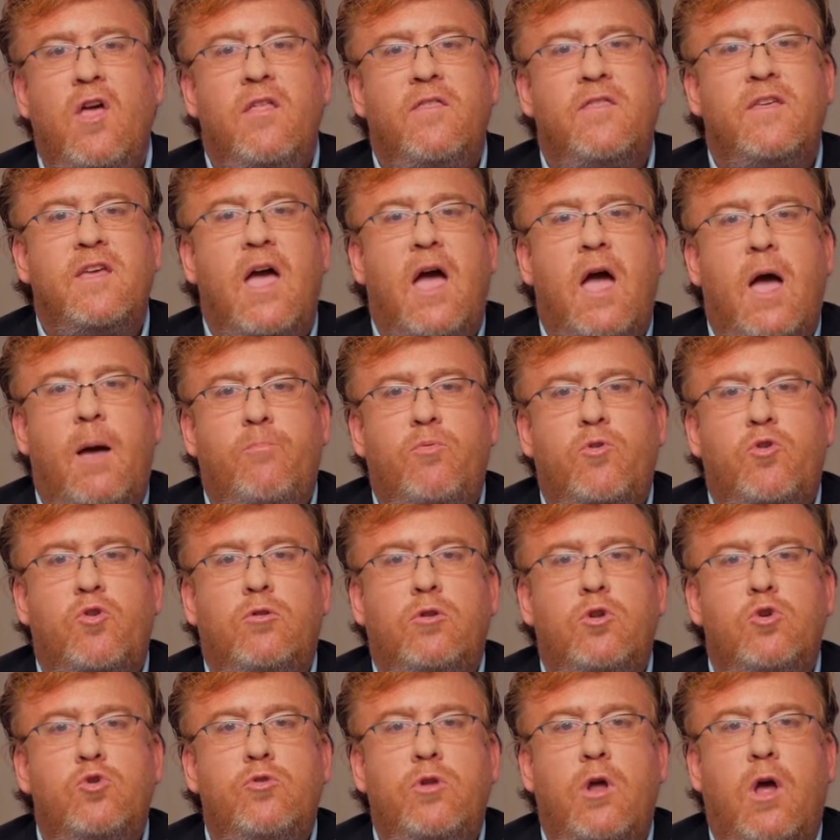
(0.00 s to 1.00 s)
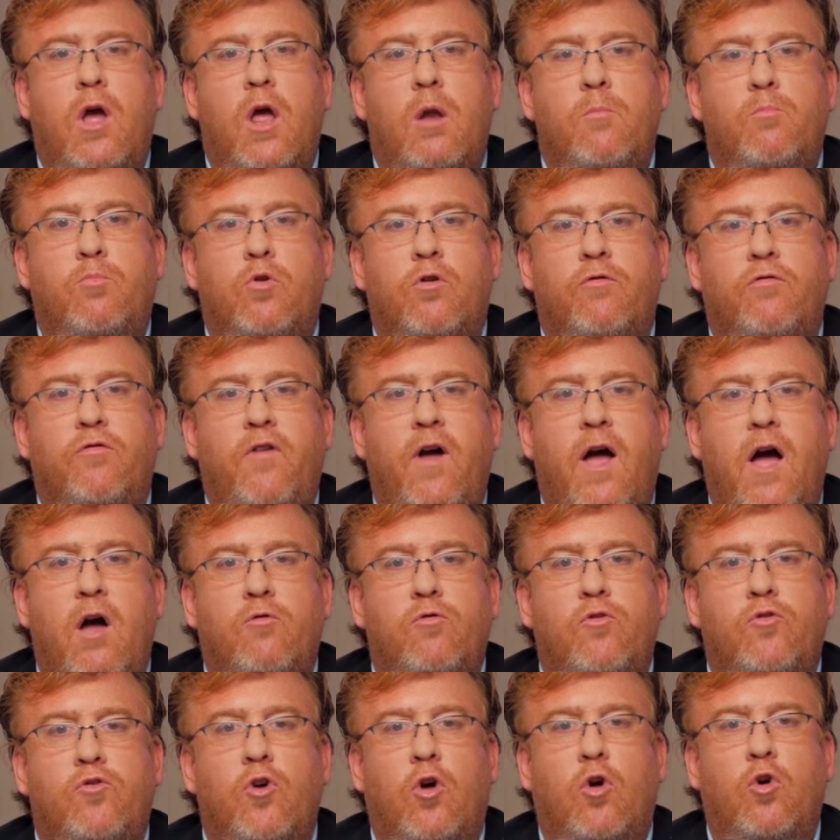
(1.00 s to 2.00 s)
the absolute and
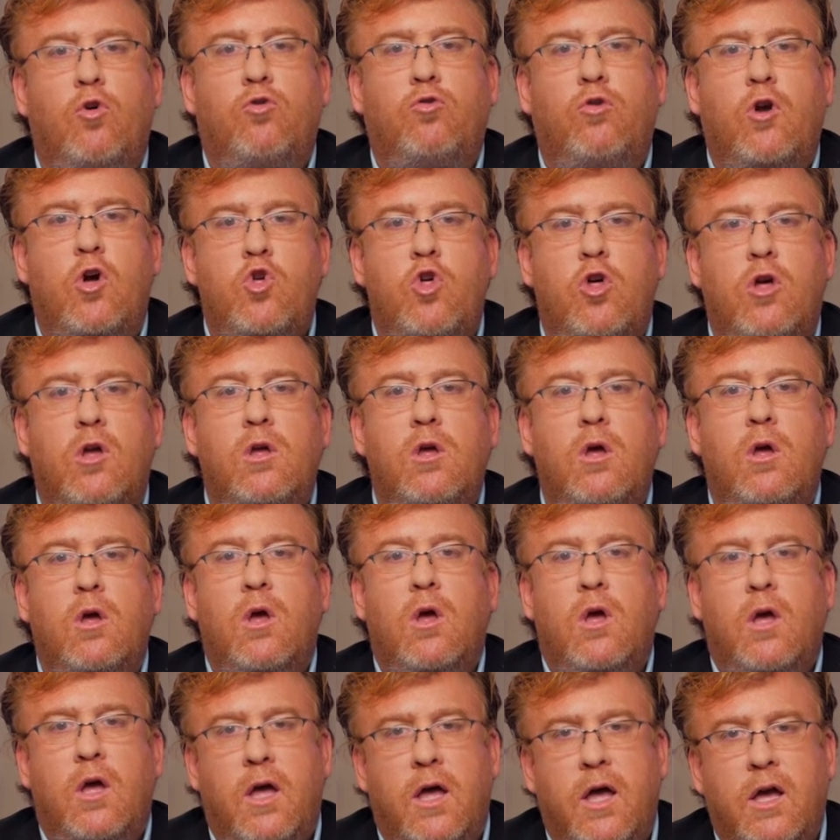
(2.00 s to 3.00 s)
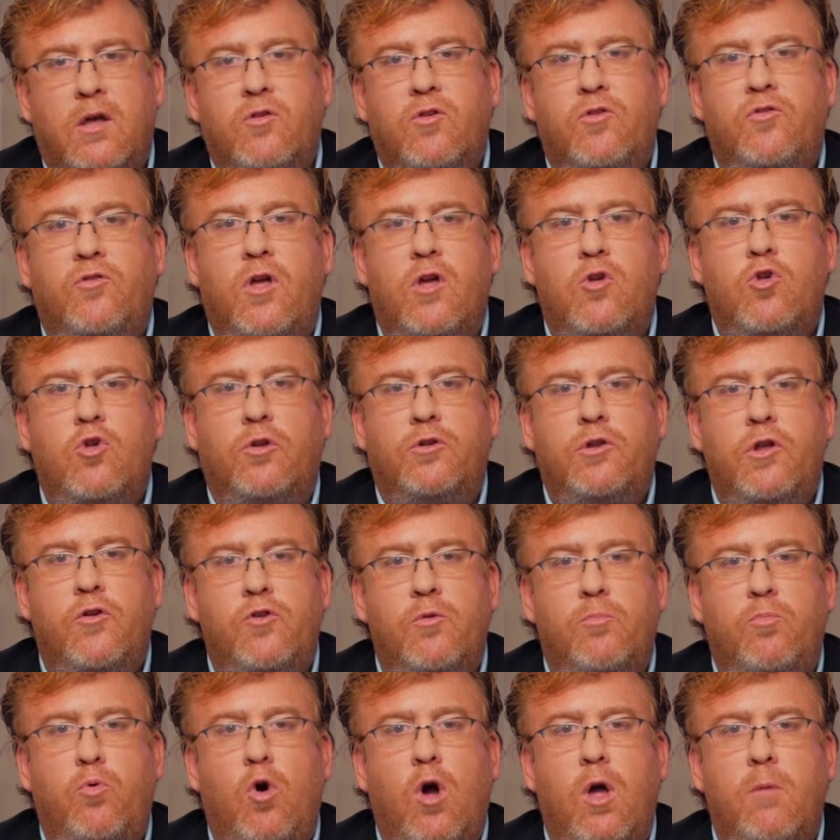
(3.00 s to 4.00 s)
profound soul-crushing existential
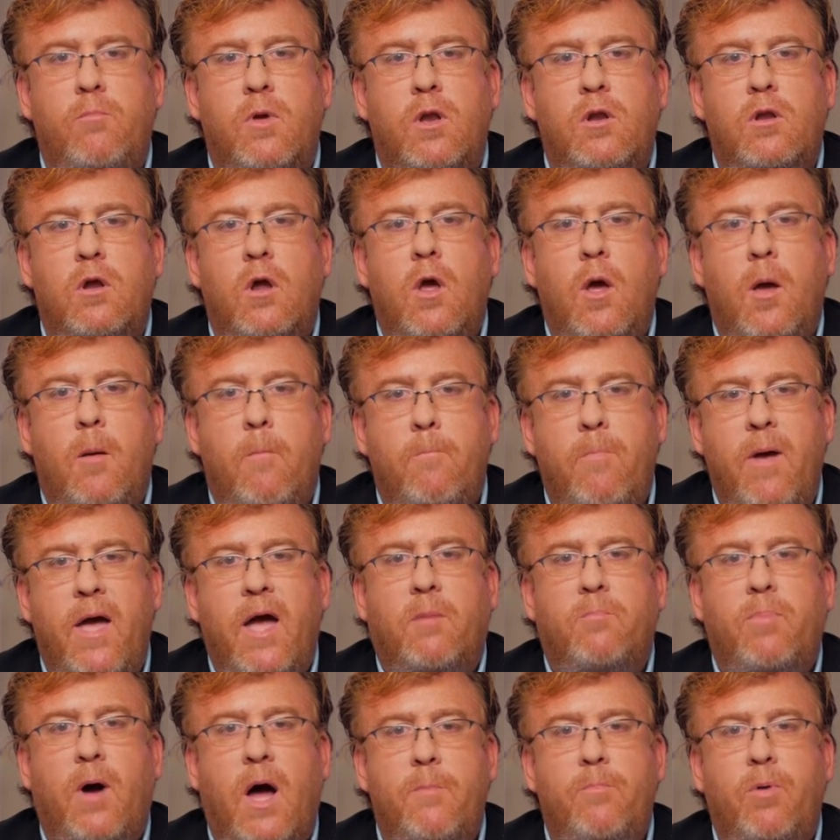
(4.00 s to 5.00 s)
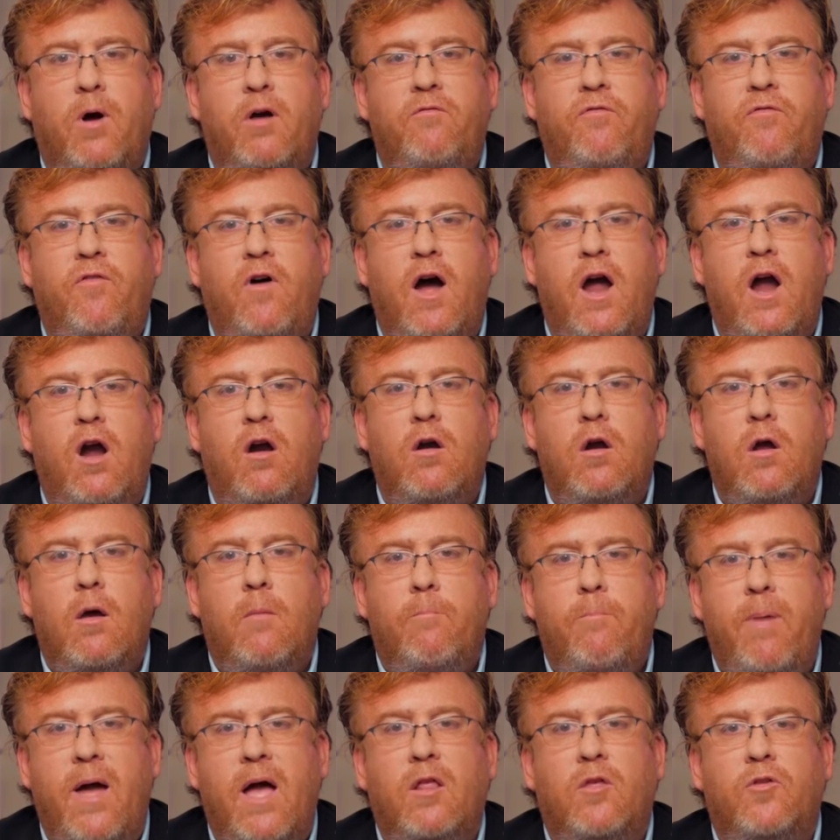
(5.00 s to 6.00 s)
disappointment Bagpipe on Fire,
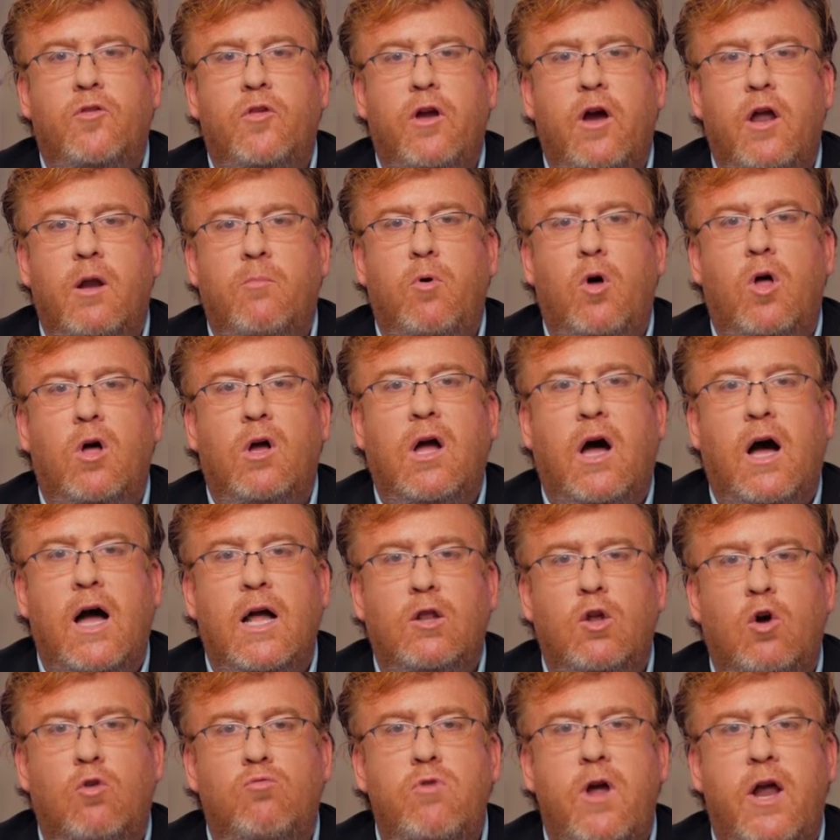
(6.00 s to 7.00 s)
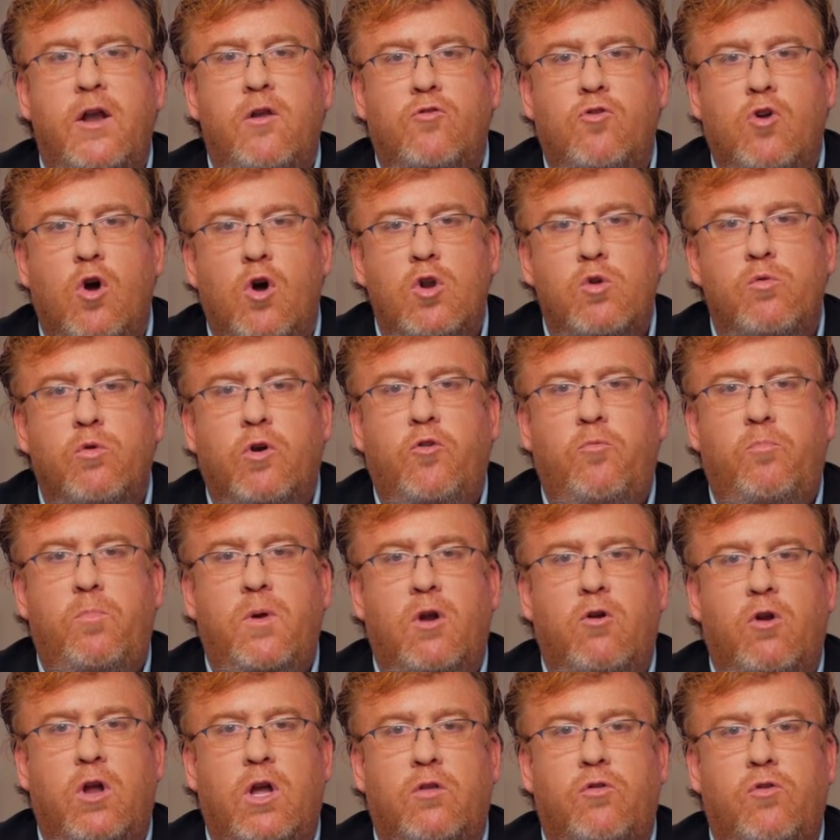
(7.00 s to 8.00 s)
balancing on a ball Kylo Ren is going to
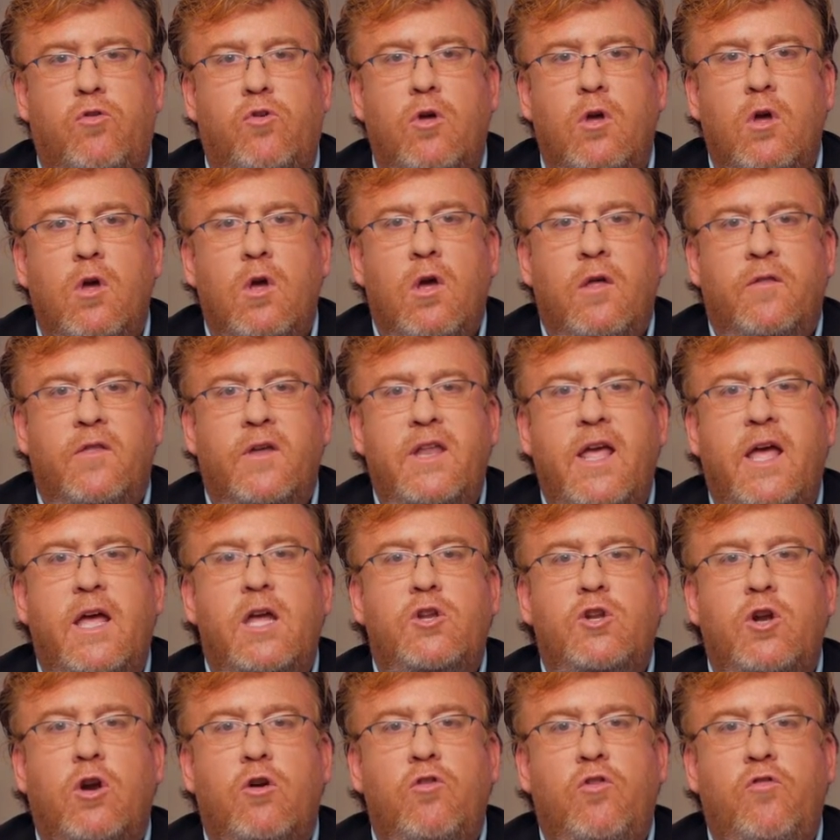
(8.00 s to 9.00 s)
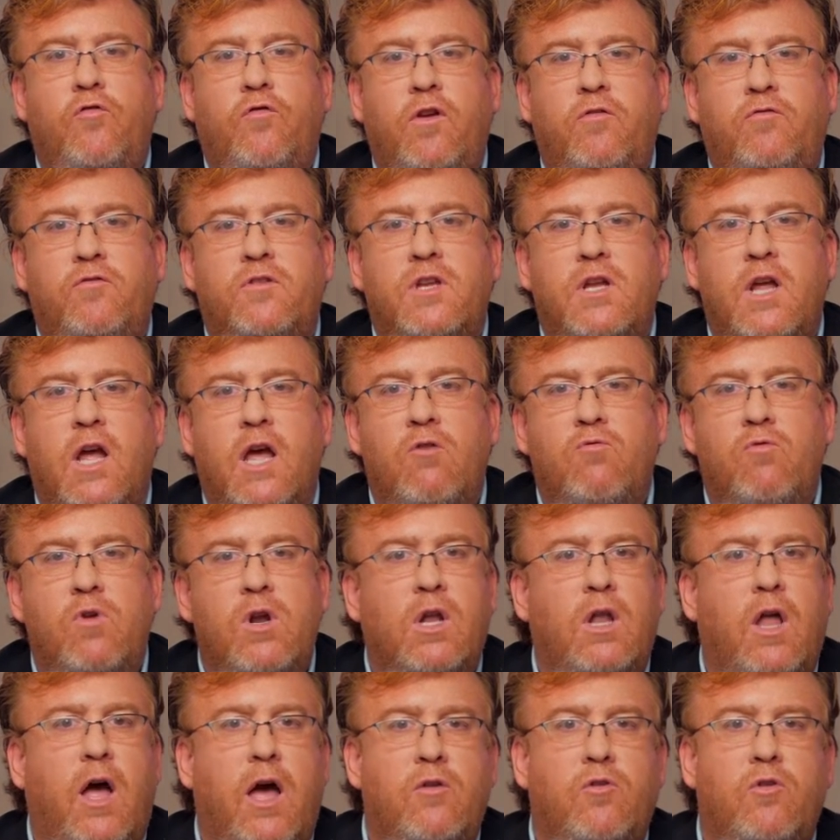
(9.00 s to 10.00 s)
experience the day he turns 50 and
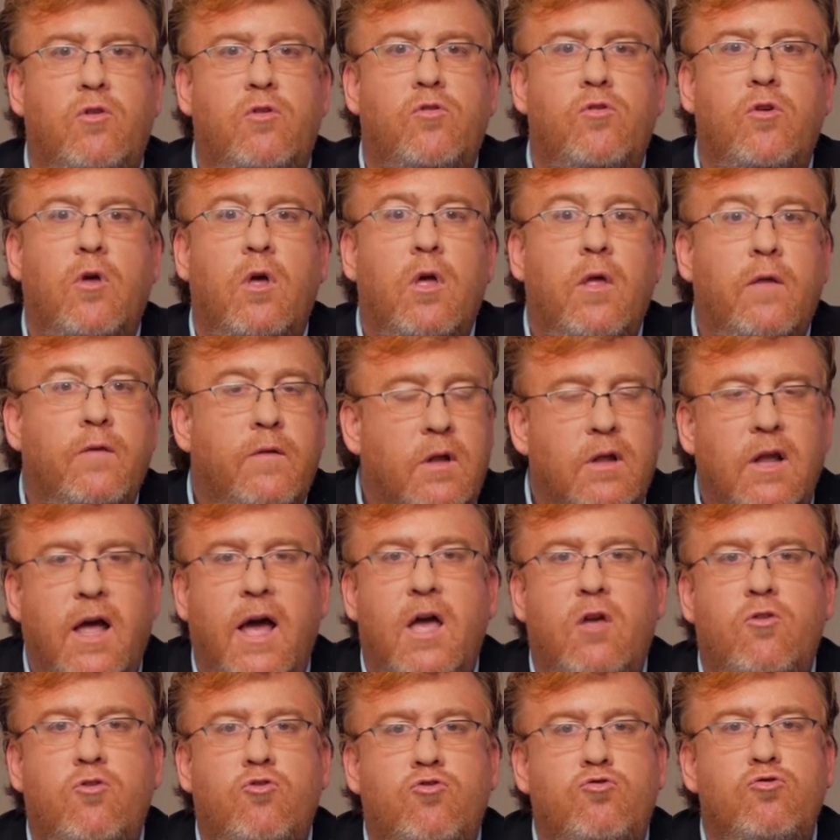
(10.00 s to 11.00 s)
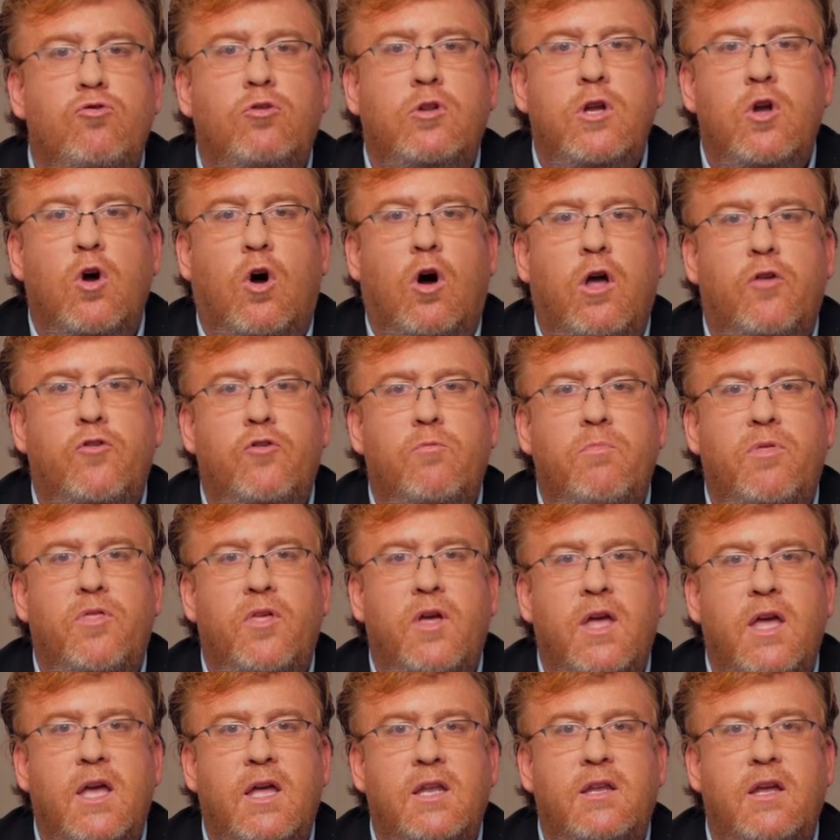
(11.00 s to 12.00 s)
realizes the last truly awesome
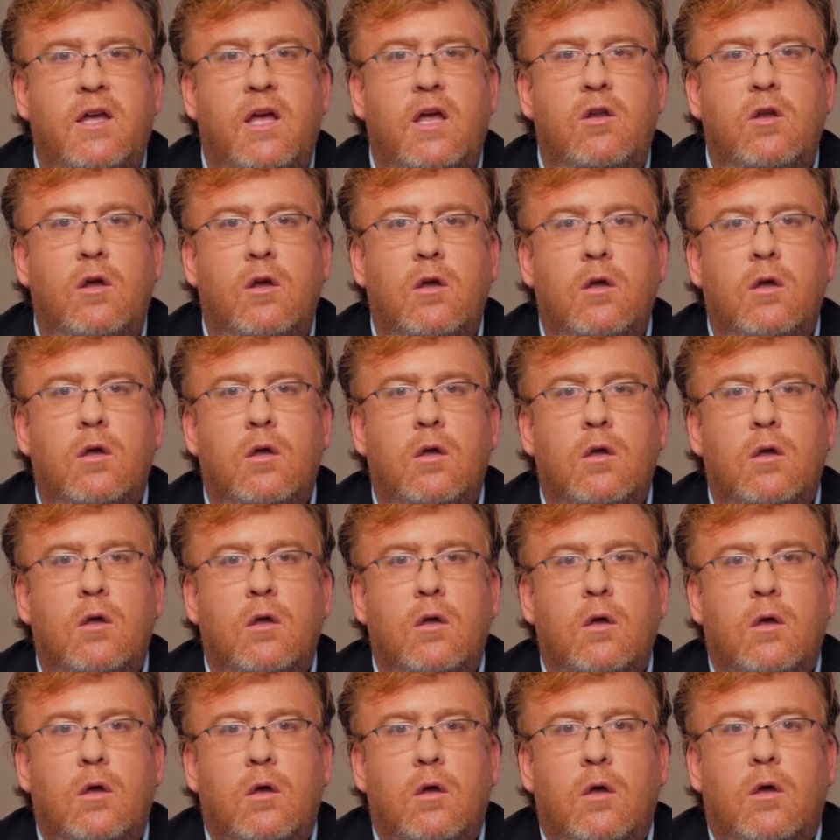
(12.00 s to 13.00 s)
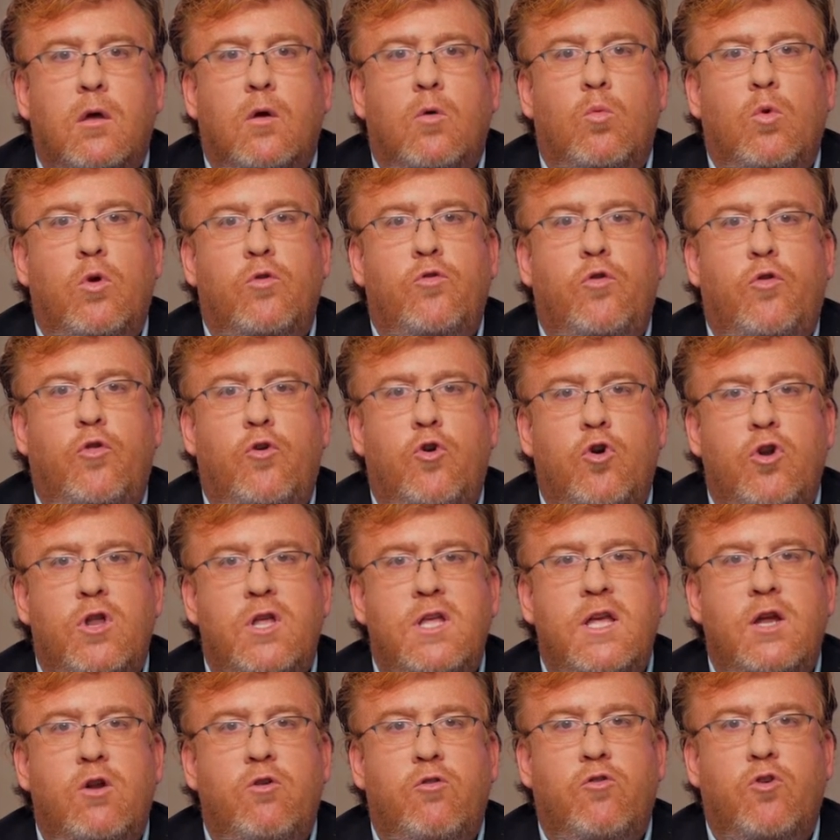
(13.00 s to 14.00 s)
thing he did was 30
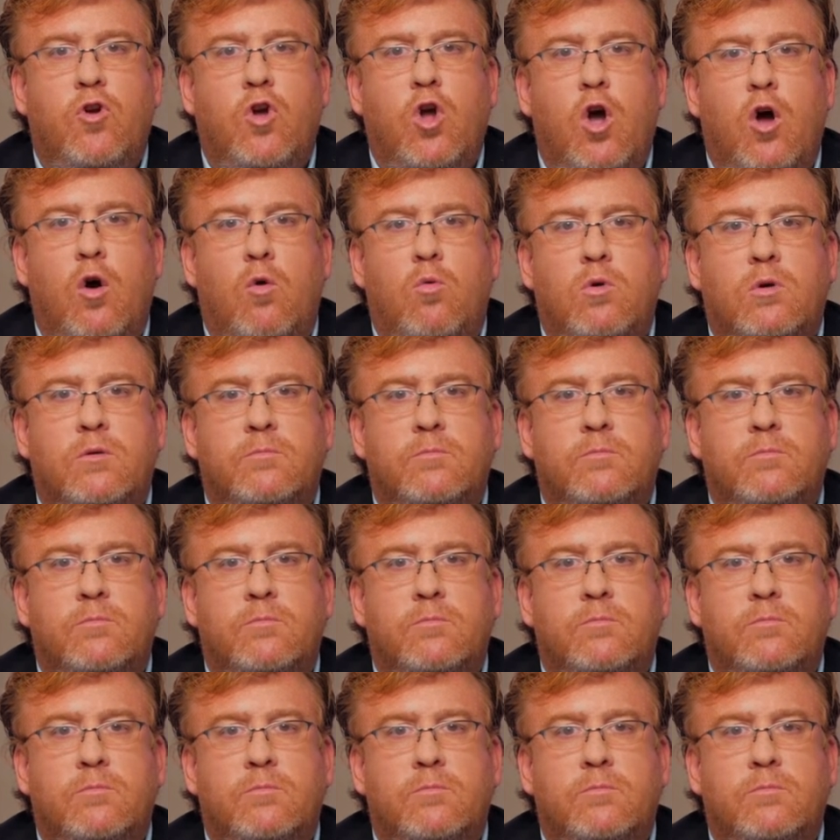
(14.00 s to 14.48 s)
years ago.